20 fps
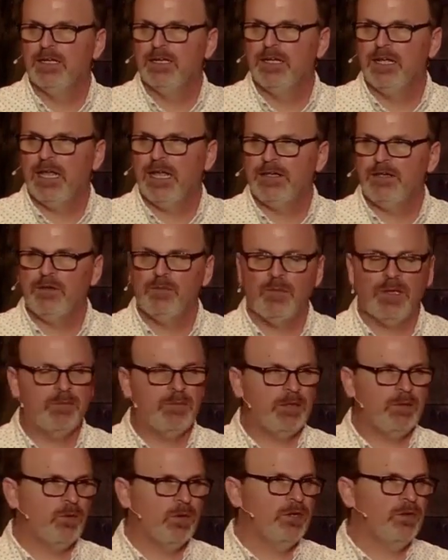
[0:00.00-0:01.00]
And you may
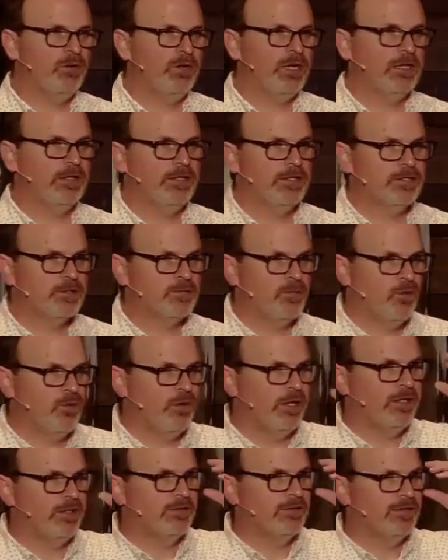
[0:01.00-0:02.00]
be wondering at this
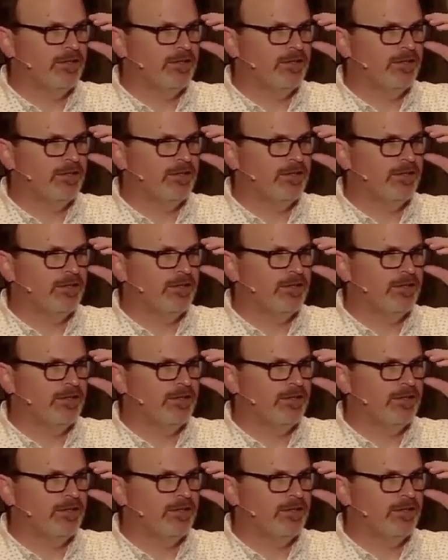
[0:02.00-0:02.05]
point,